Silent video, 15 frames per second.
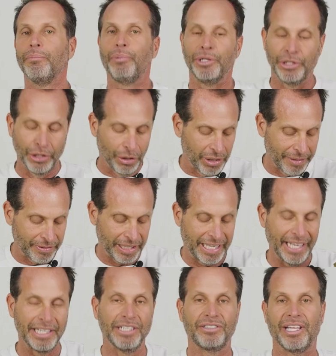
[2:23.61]
but you don't have to
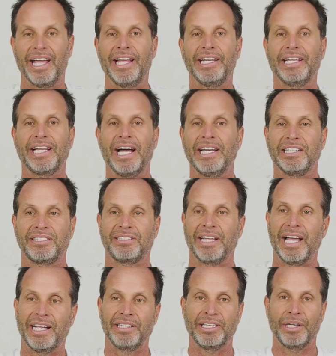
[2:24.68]
get into any kind of
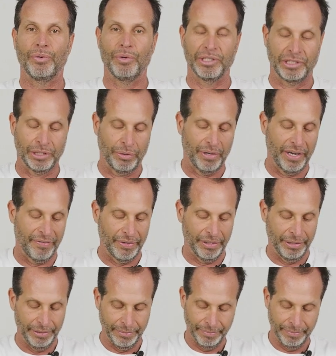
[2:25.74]
sanding whatsoever.